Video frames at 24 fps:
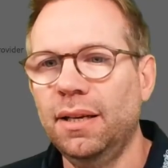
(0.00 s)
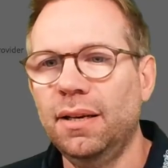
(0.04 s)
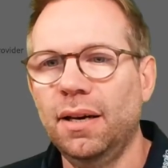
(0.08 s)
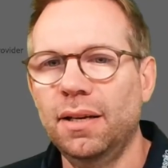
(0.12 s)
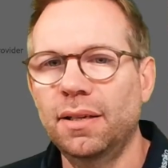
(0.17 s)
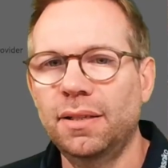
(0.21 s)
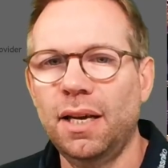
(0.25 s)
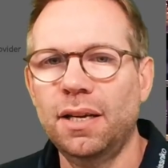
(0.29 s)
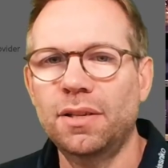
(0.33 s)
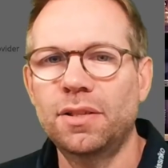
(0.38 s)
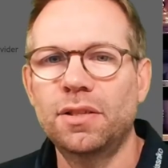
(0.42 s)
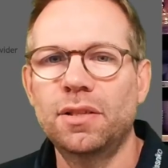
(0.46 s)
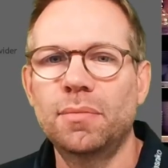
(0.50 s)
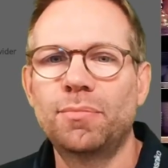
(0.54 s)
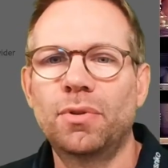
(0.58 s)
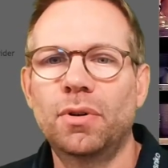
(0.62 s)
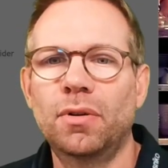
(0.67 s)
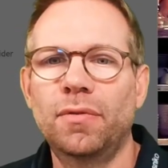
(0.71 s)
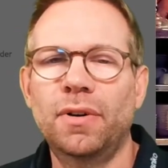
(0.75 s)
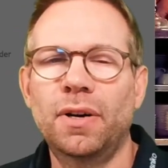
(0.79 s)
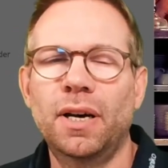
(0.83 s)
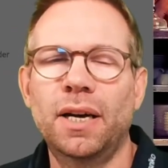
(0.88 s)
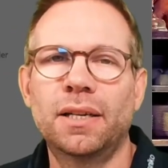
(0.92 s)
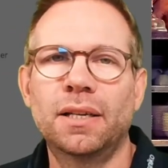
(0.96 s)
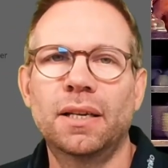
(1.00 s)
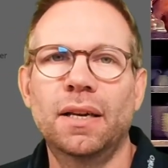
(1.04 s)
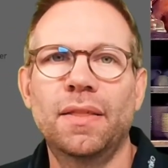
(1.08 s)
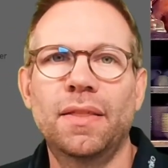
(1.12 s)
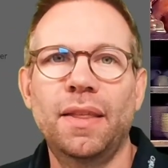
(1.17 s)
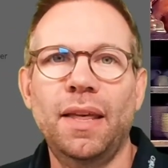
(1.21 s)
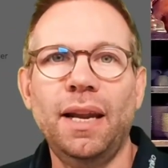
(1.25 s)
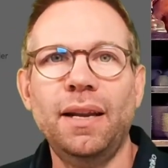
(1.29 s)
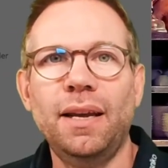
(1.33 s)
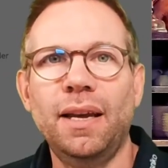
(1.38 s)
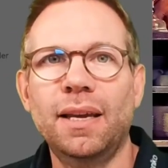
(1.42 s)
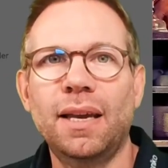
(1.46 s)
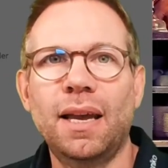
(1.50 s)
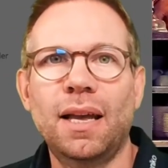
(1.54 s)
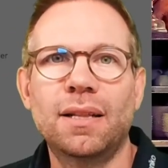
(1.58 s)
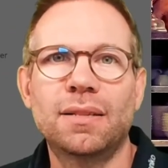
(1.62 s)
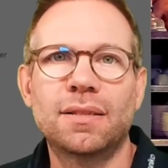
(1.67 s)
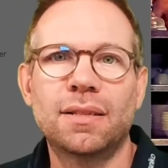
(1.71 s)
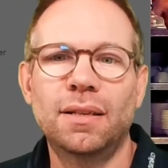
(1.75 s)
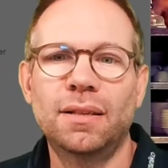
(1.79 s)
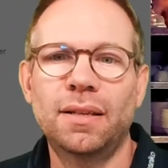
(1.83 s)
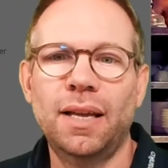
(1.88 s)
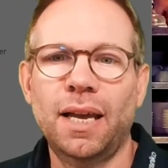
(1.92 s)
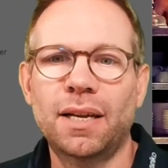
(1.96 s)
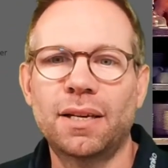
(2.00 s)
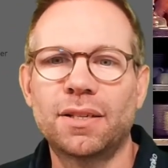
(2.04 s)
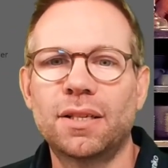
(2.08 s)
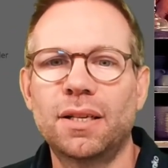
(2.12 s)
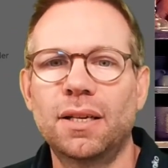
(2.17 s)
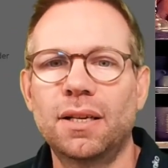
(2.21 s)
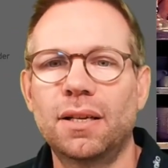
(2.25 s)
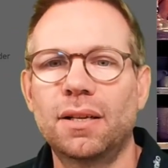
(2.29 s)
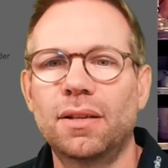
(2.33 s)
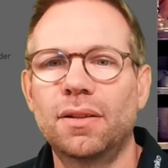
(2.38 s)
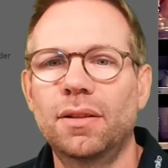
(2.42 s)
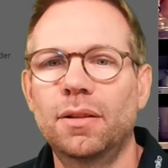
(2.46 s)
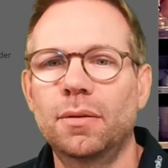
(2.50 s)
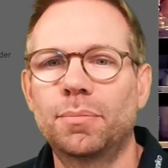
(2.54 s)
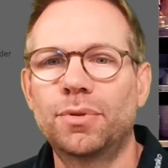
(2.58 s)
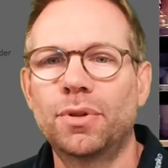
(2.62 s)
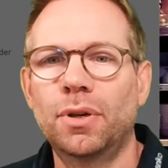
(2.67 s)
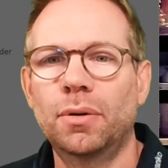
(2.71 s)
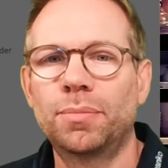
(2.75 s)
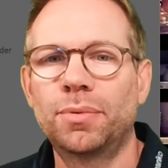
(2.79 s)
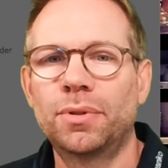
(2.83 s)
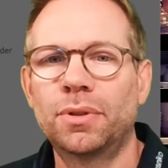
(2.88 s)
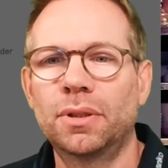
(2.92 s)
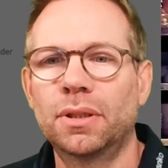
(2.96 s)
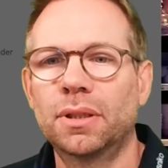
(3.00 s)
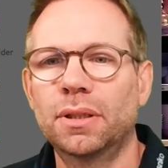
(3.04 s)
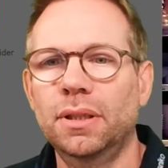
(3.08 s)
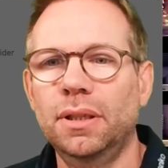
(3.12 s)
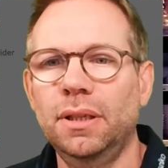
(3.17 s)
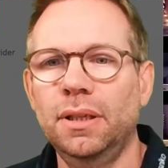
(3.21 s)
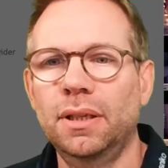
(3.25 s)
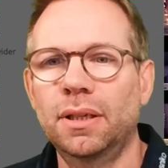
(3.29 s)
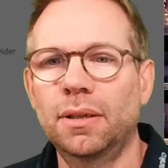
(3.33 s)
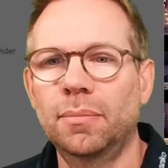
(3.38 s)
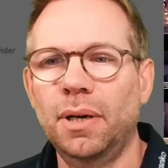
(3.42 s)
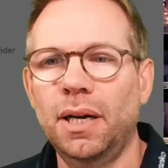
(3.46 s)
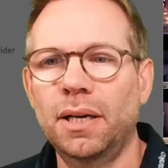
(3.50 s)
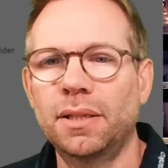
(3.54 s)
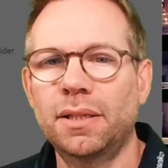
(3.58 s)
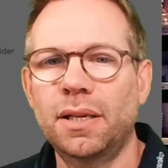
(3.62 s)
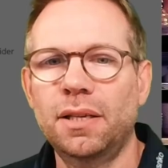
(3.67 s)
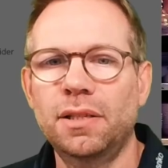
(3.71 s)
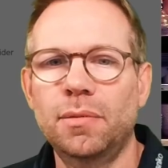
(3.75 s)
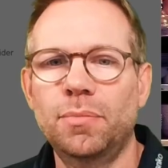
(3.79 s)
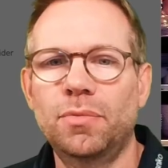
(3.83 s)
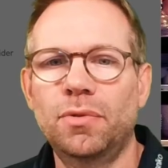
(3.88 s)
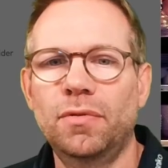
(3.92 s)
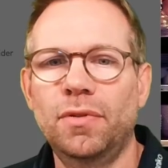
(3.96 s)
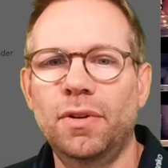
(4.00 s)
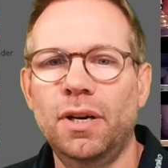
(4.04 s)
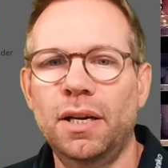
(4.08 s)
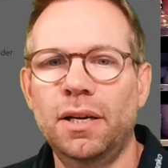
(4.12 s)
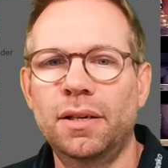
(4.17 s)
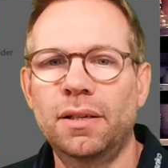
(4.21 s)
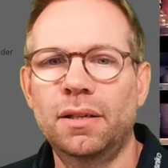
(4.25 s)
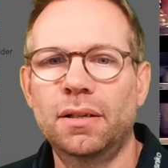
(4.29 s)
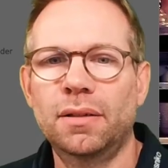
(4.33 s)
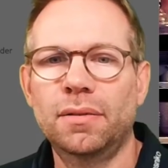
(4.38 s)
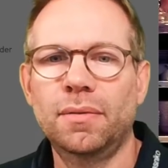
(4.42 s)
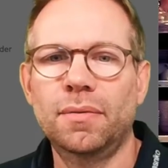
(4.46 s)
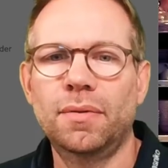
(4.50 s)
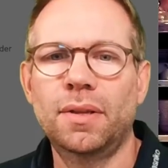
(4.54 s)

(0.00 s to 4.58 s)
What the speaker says: identity provider. Then I can select the proper identity provider.